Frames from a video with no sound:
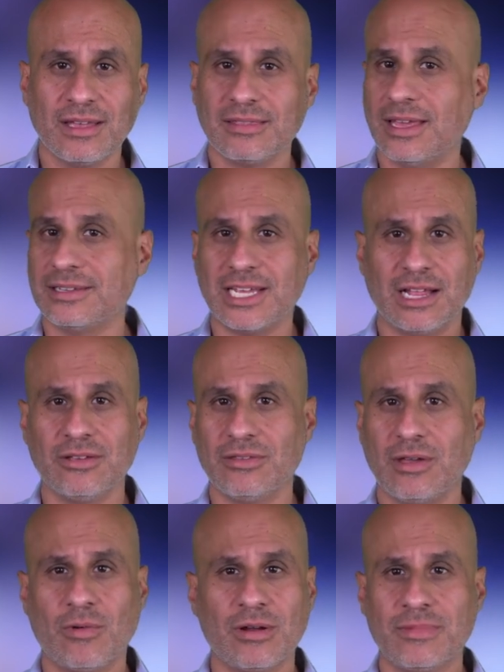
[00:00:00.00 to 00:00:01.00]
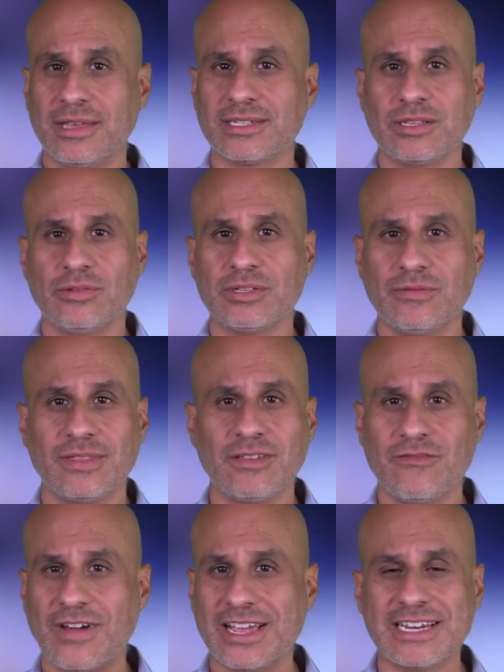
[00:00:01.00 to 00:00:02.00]
They tell you they want to be exclusive, and you
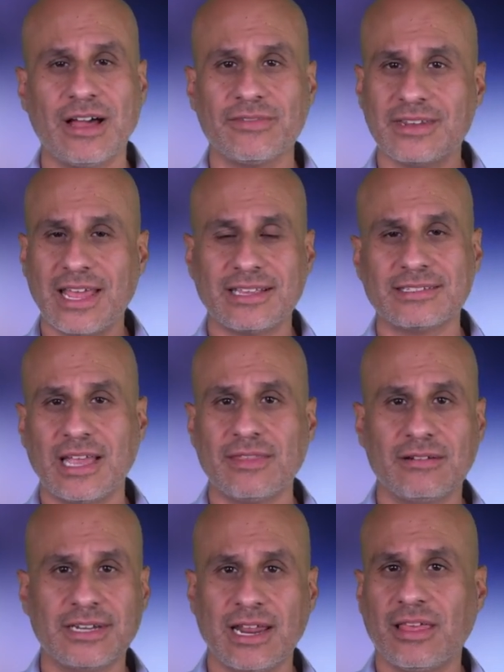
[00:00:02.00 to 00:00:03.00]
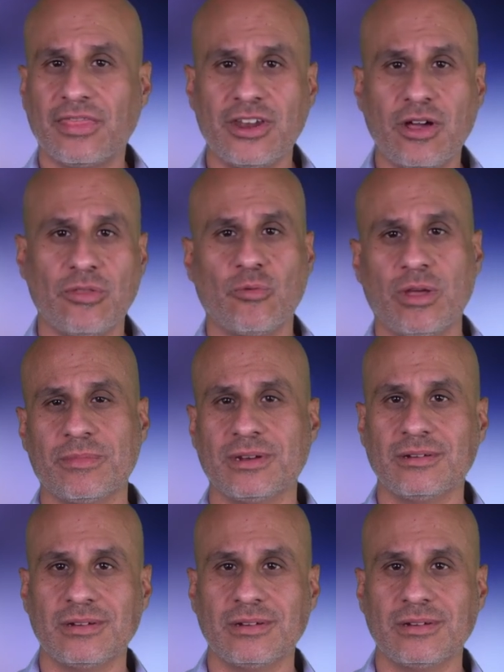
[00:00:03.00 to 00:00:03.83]
find out the next day they're dating three other women.